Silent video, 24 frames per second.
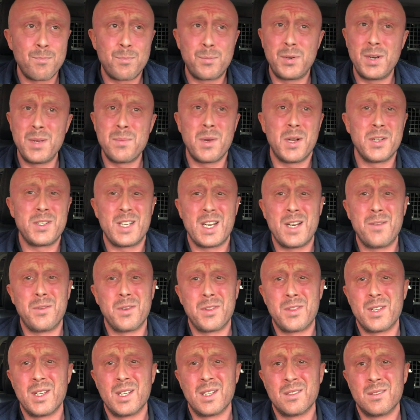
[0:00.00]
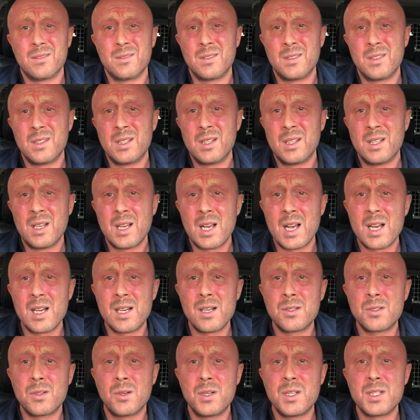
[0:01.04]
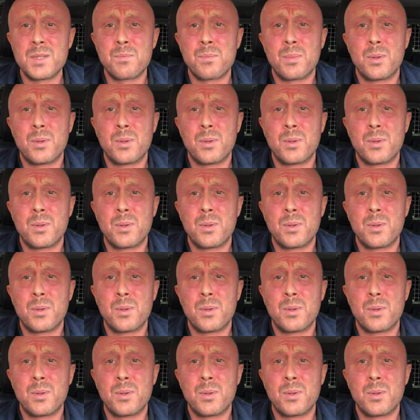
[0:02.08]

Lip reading: pretty much everything. Alcohol is